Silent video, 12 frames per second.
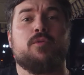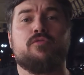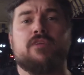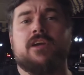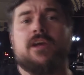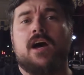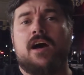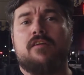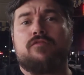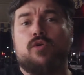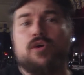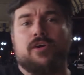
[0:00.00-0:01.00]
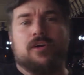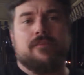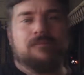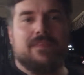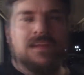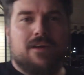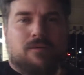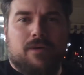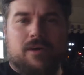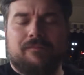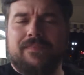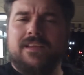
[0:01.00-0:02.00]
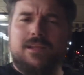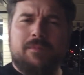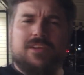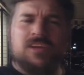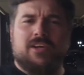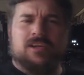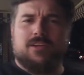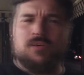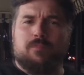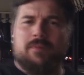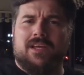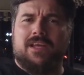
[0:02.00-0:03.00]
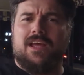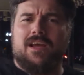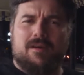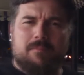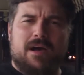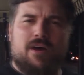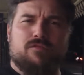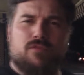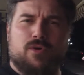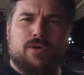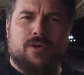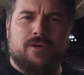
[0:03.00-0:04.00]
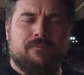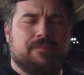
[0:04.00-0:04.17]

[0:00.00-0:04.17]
movie, Voyeur. Well, let me tell you a little bit about Voyeur.